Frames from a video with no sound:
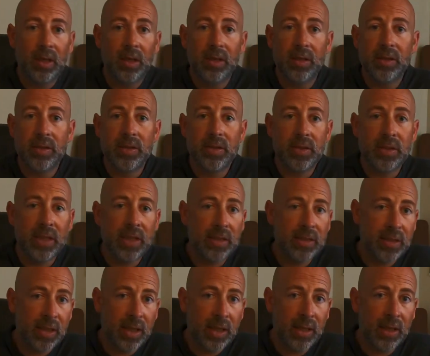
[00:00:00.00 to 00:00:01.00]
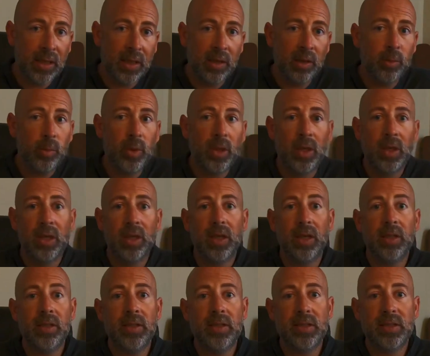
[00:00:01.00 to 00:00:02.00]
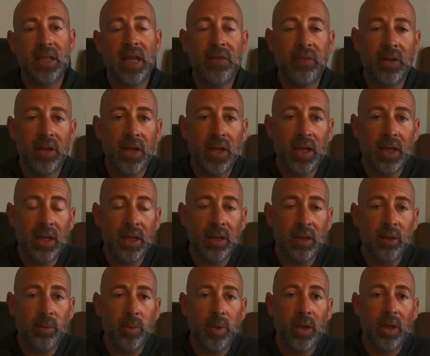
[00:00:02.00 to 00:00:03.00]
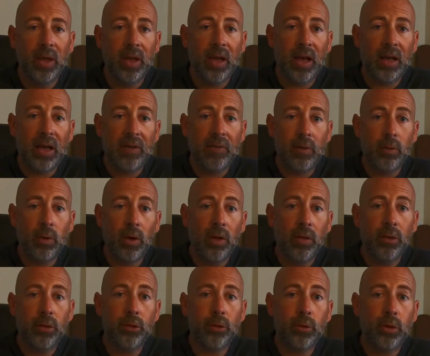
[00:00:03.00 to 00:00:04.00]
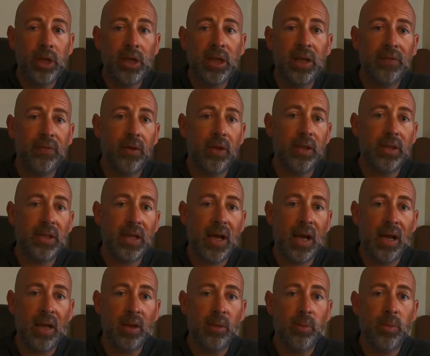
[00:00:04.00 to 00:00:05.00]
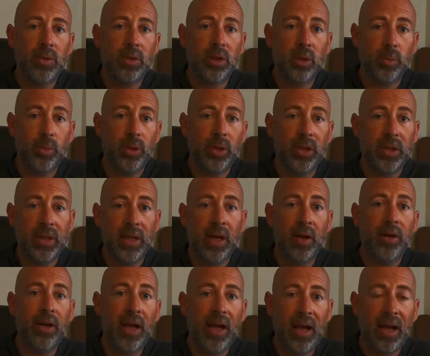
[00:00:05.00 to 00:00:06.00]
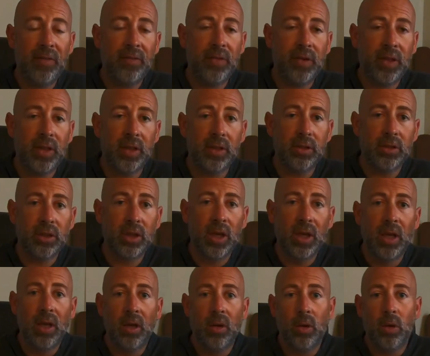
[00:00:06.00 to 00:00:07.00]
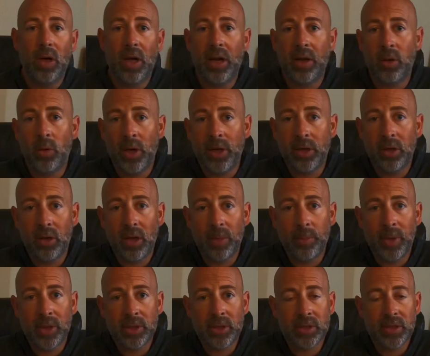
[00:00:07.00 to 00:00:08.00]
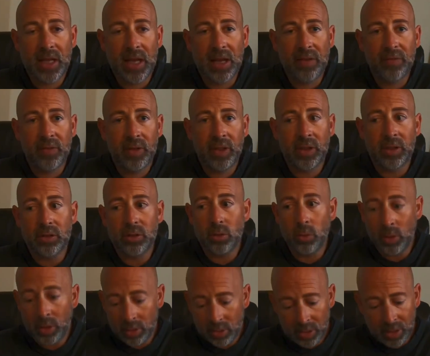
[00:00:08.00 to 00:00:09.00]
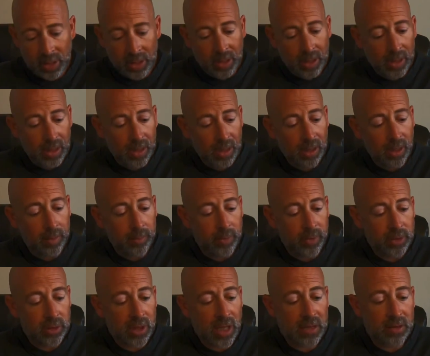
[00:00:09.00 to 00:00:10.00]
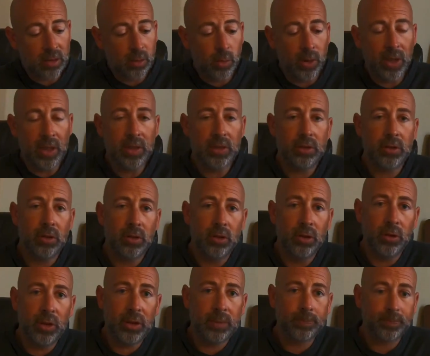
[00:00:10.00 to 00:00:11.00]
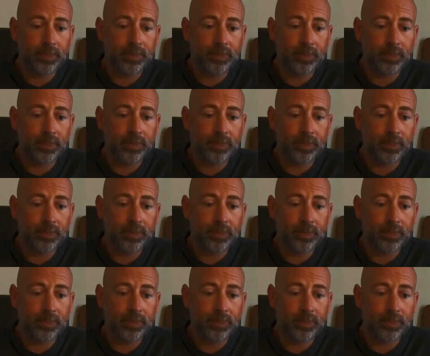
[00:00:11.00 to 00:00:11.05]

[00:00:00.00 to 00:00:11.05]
6 a.m., and 7 a.m. I'll have it run 3 different times to put down 1/2 inch. Well, how do I know how much is 1/2 inch? Well, there's lots of ways to do it.